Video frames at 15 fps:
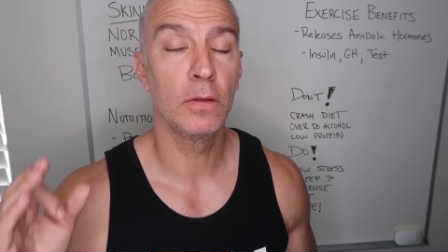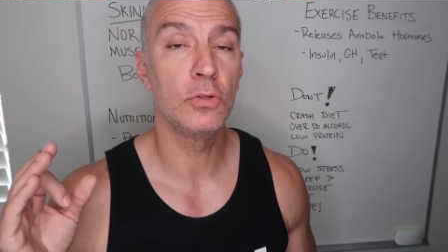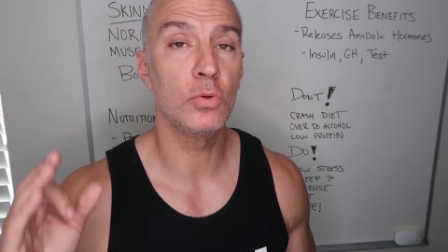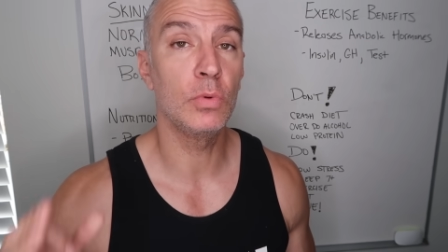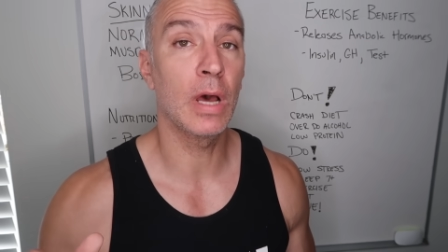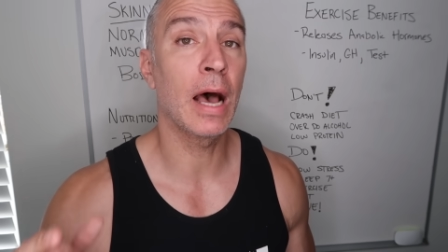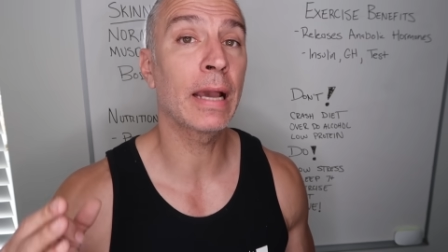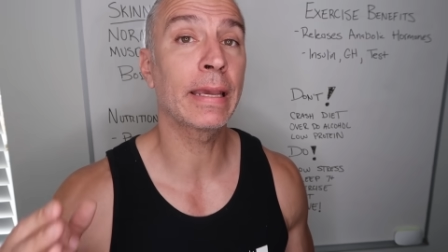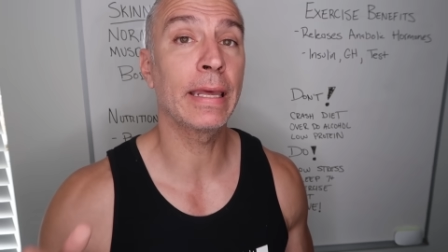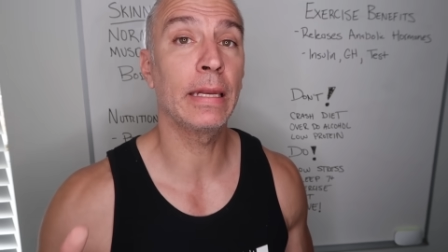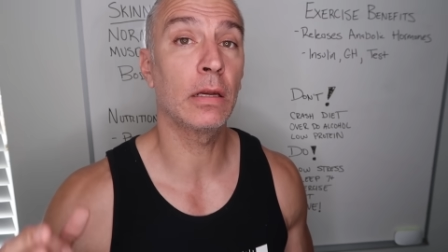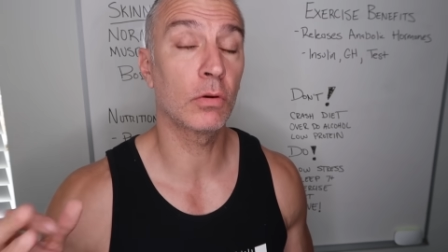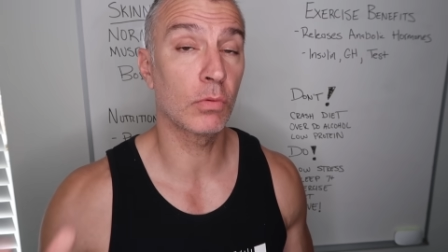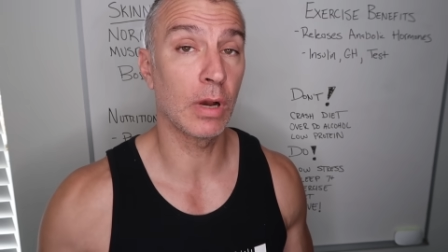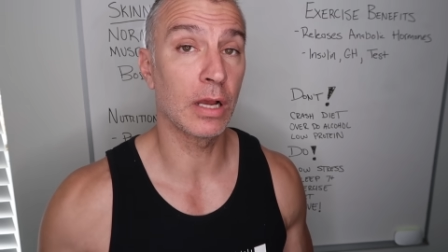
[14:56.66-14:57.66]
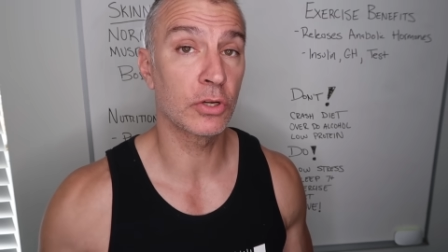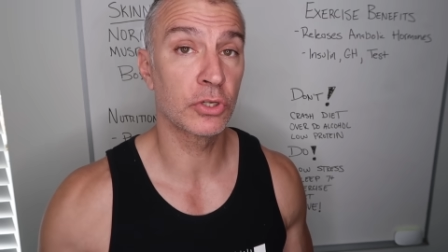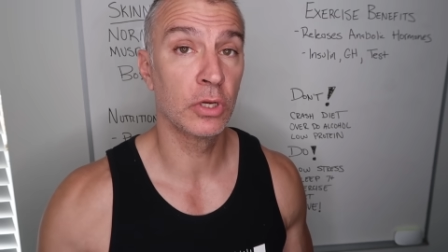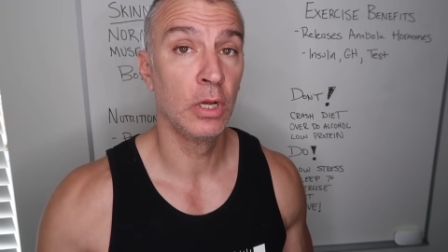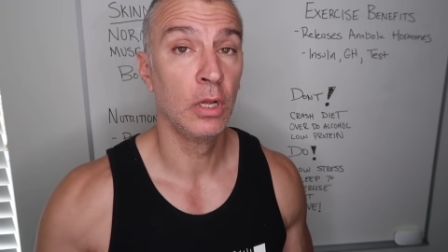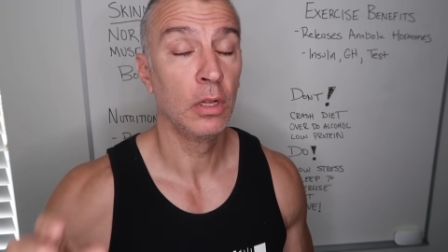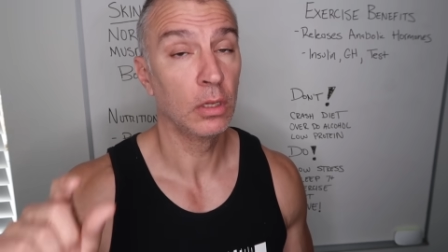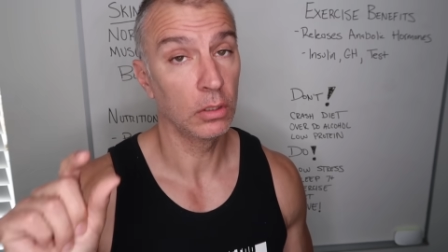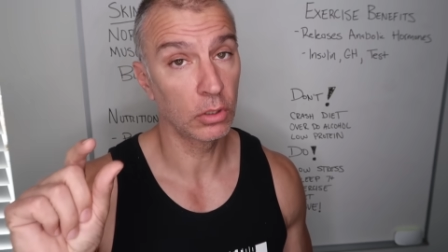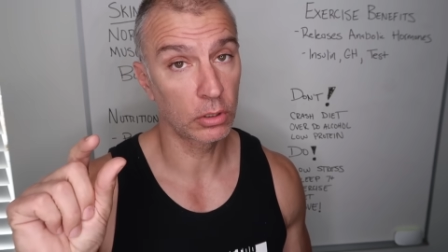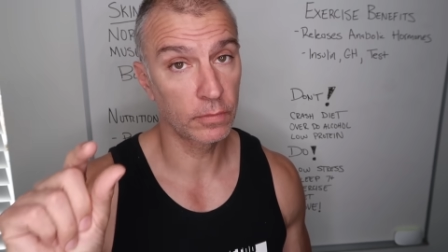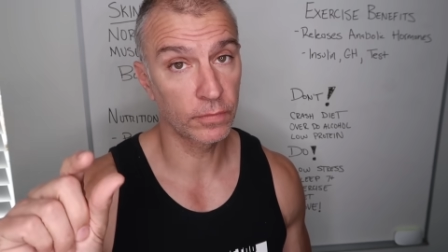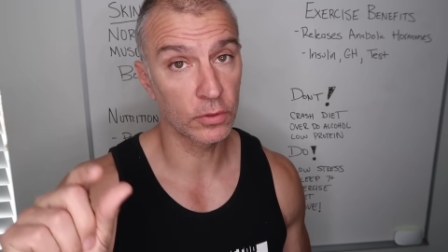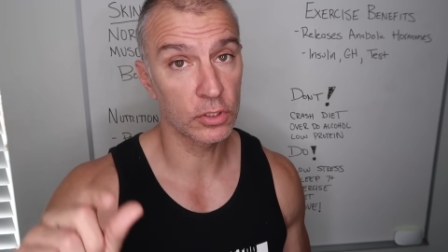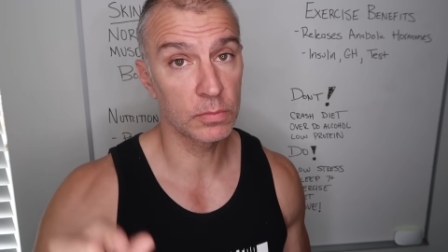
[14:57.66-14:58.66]
Do not get in a rush.
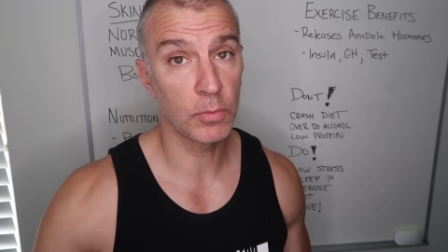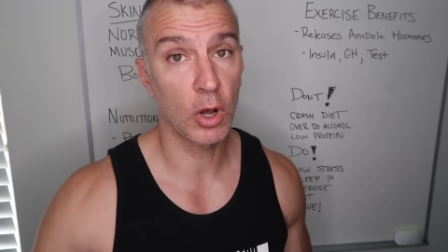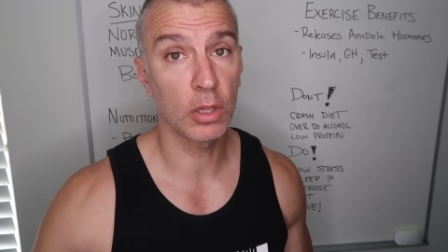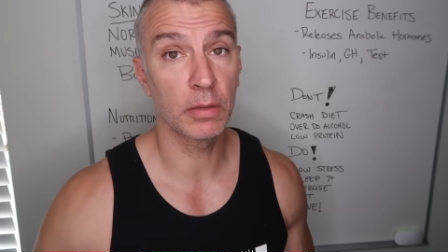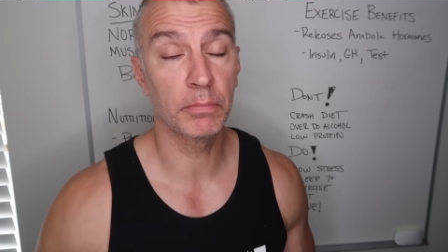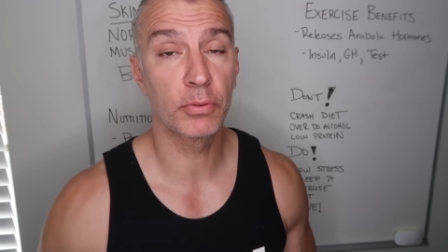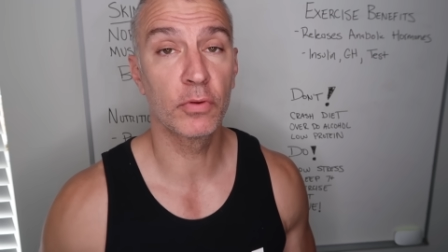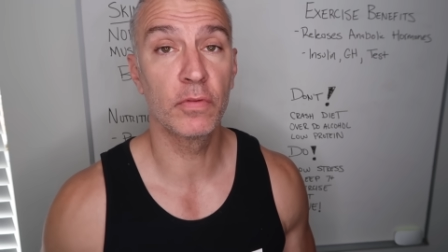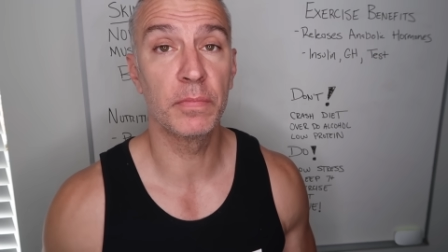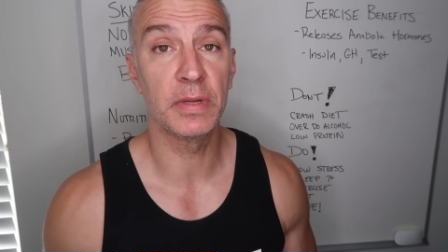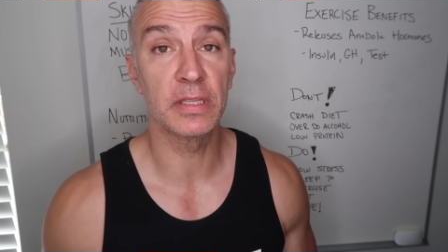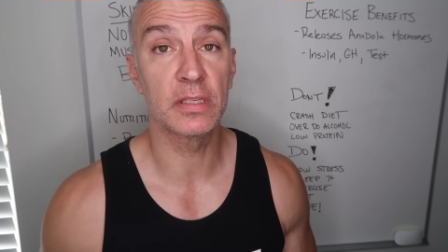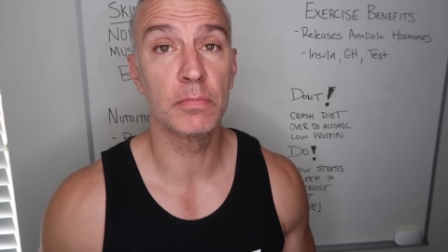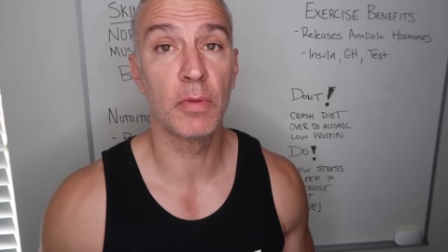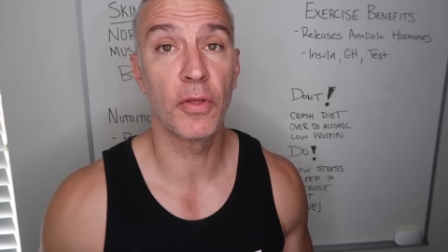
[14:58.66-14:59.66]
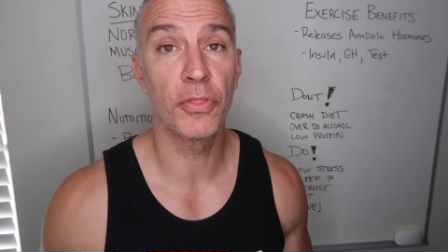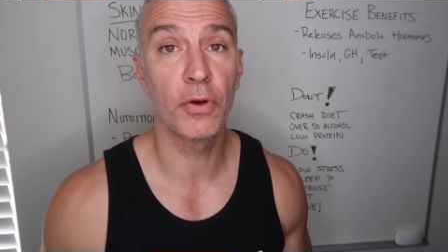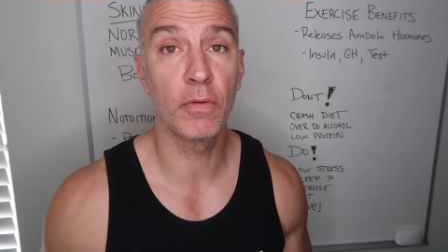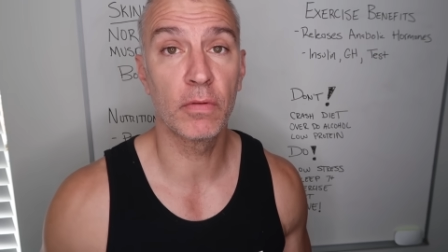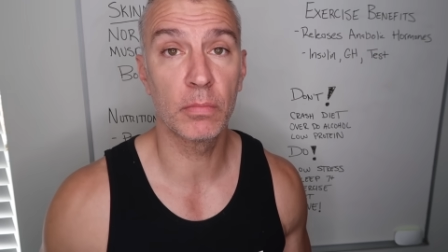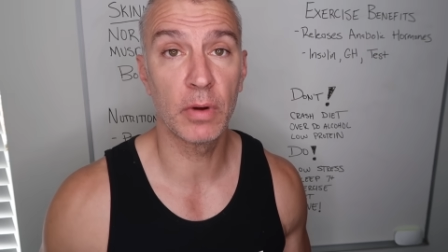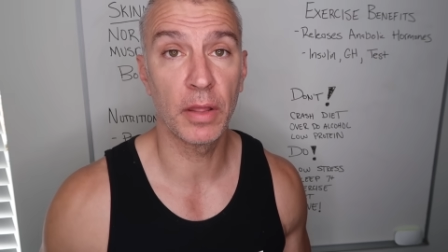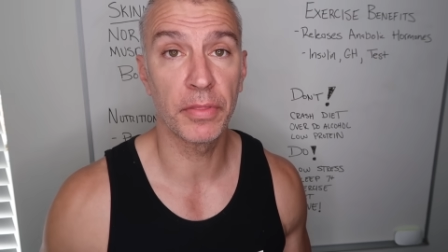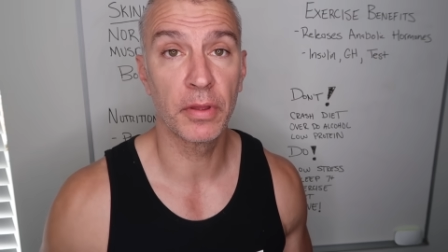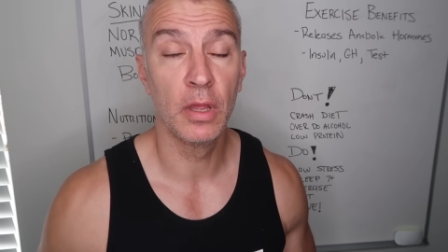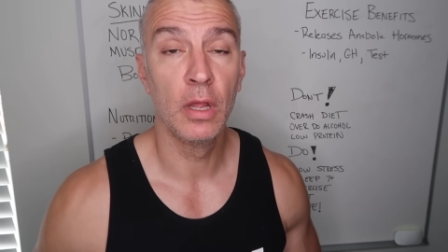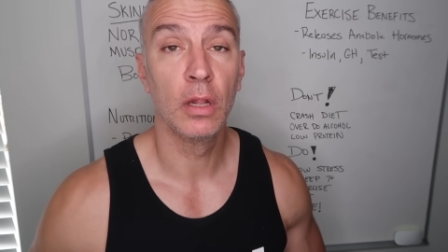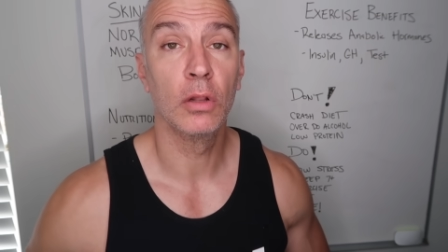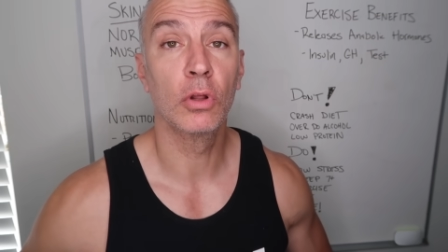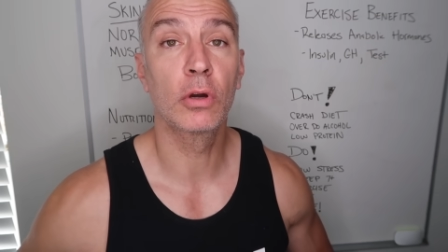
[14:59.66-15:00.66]
Look for small improvements month over month.
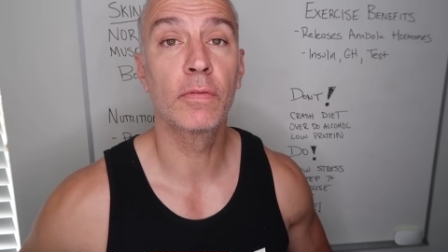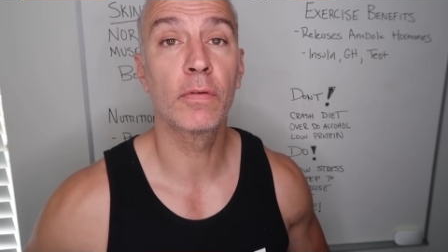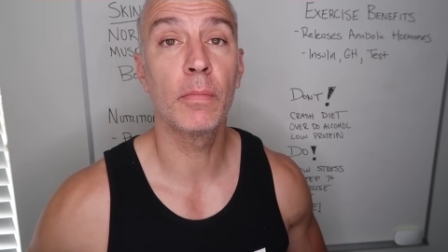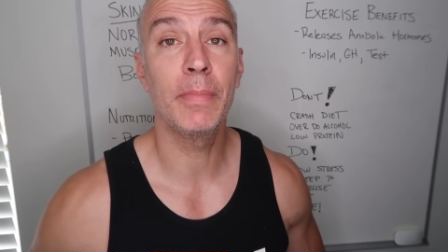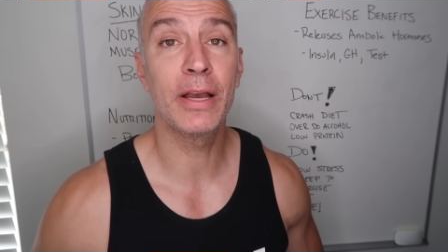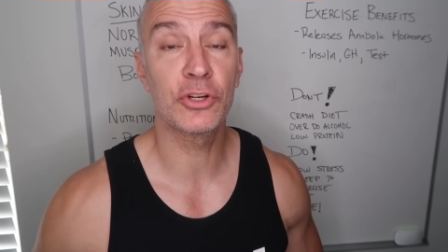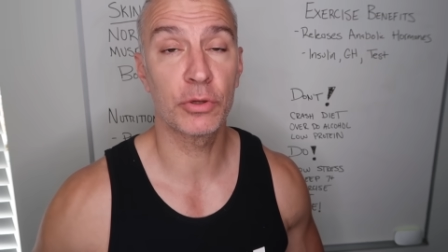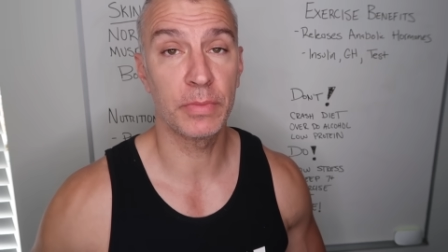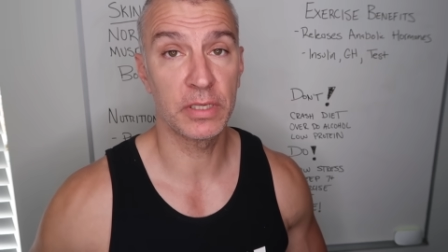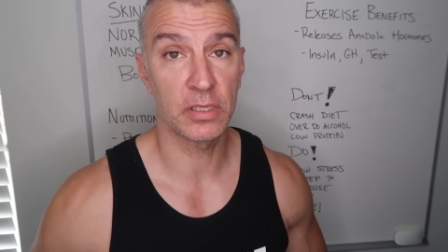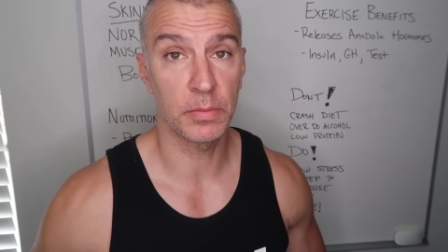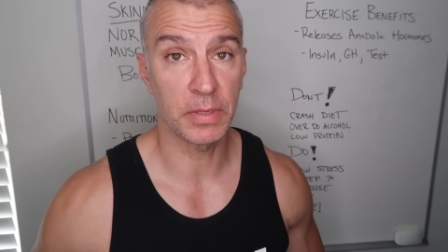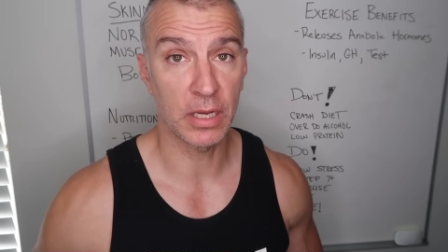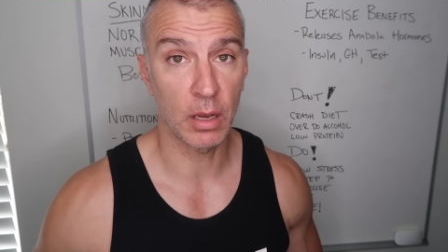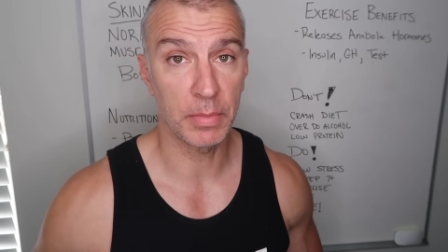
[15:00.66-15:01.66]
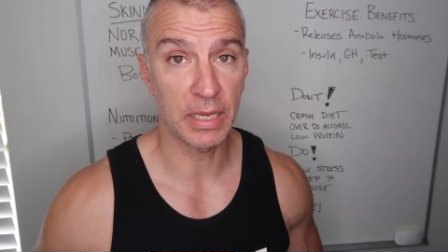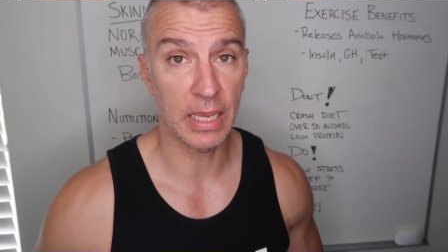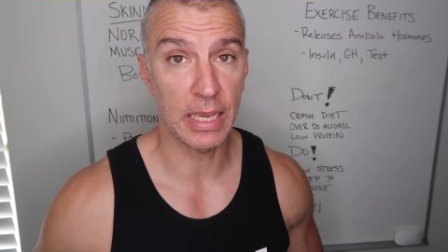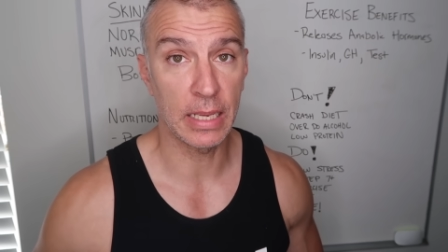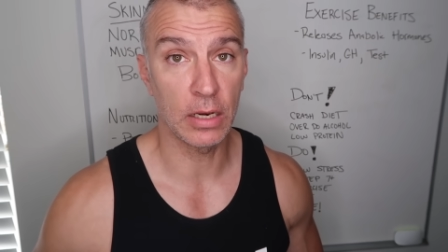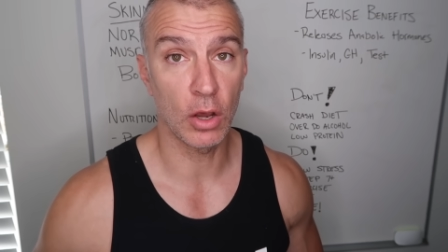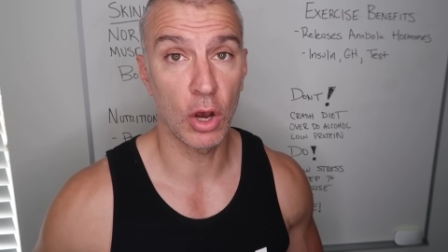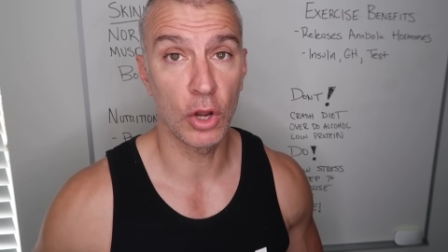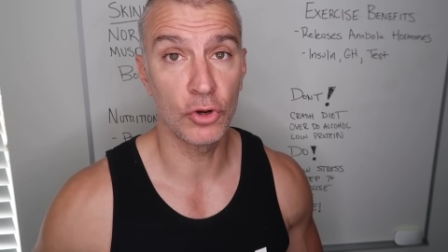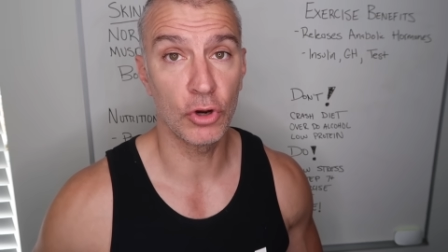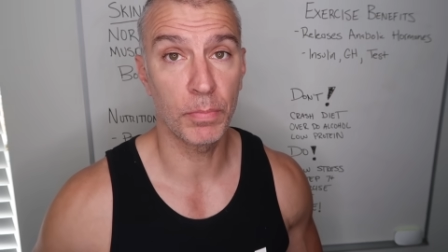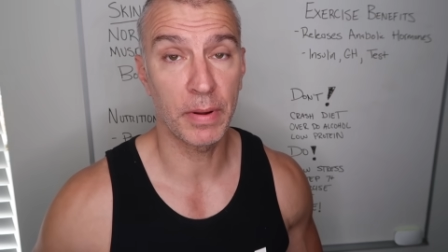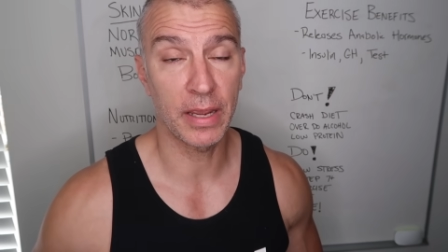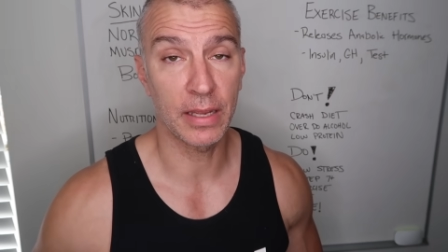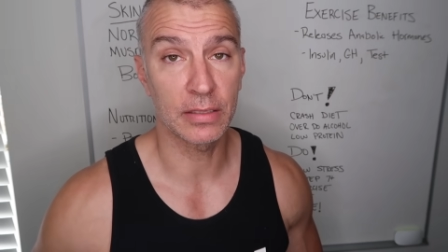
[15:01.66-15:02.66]
Look for measurements to be coming in on
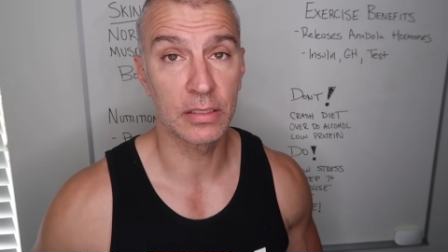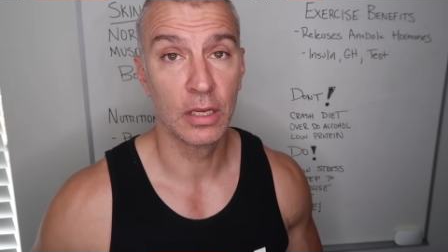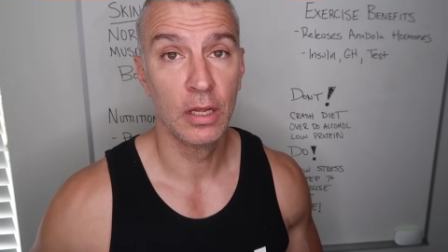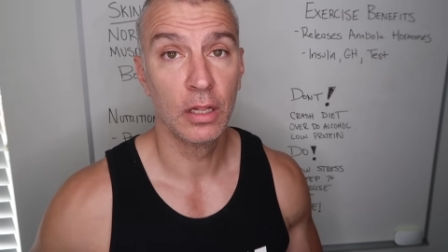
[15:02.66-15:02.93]
your pants.